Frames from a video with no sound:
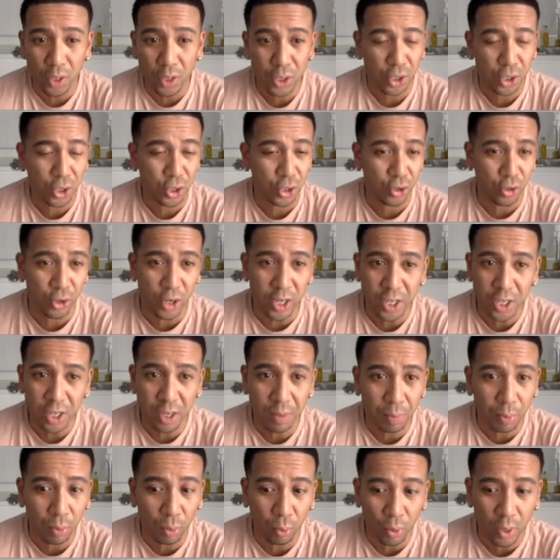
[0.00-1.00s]
straight to the
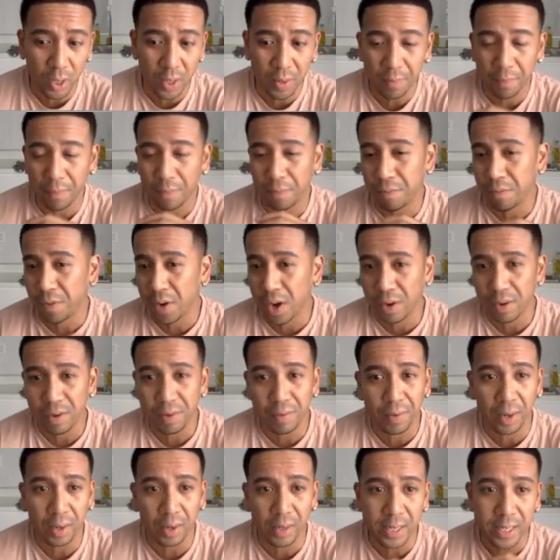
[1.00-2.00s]
point, very,
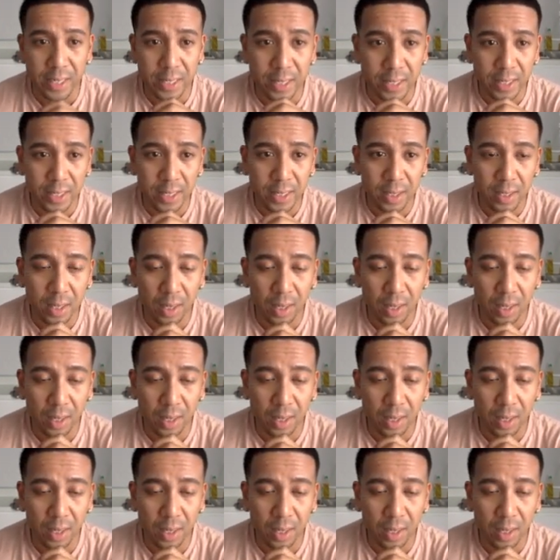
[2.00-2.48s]
very easy.